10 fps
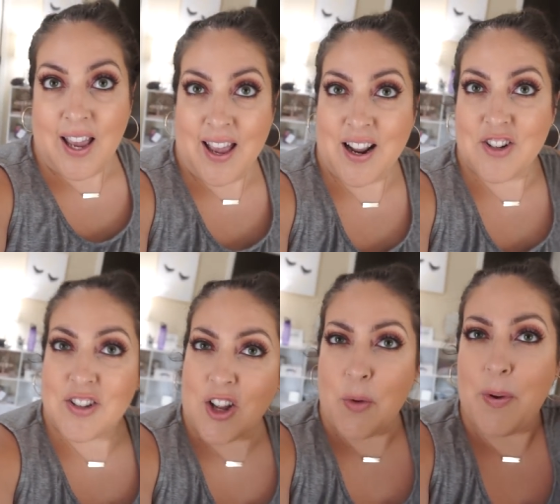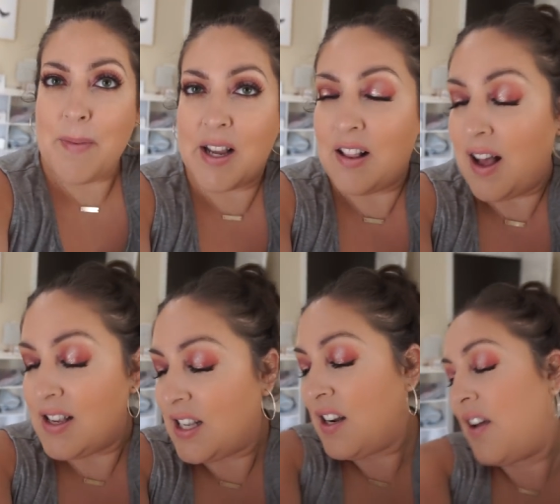and I just opened my
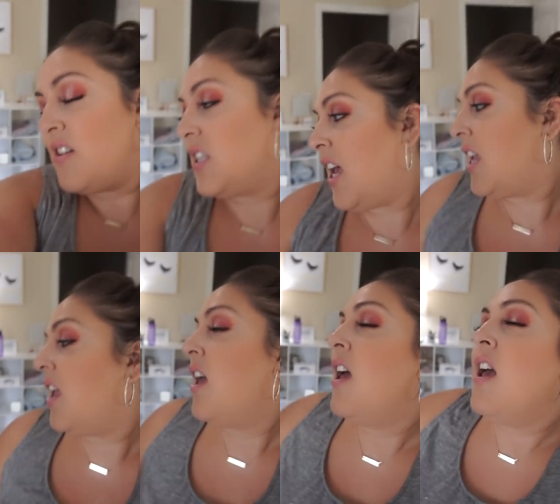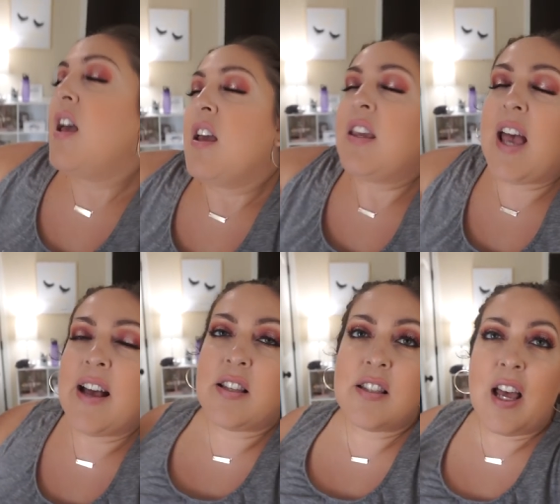closet and I was like,
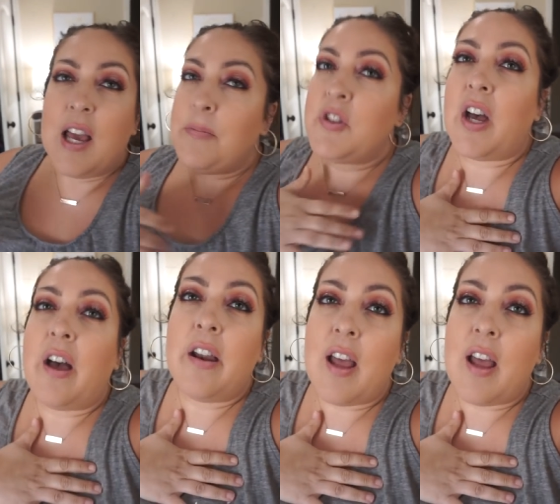yes, I'm done.